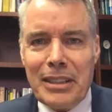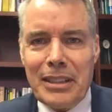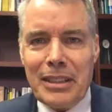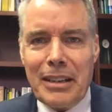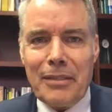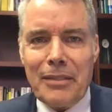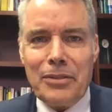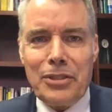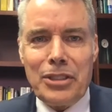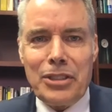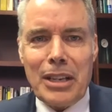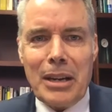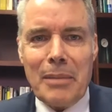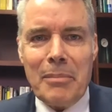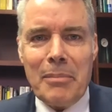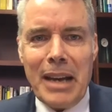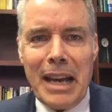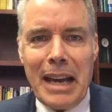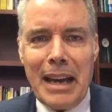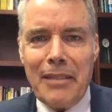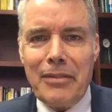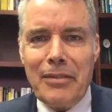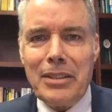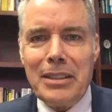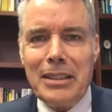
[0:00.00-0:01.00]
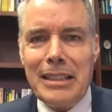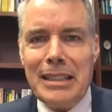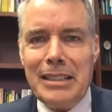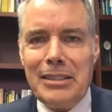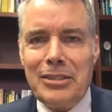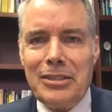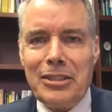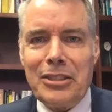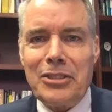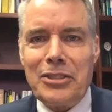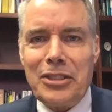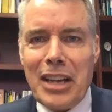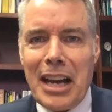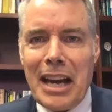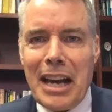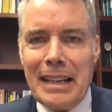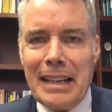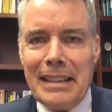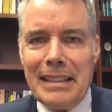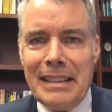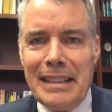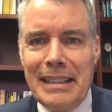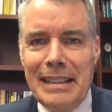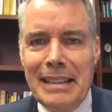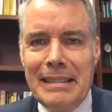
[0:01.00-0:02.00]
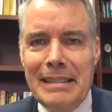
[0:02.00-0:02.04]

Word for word: of some heavenly society.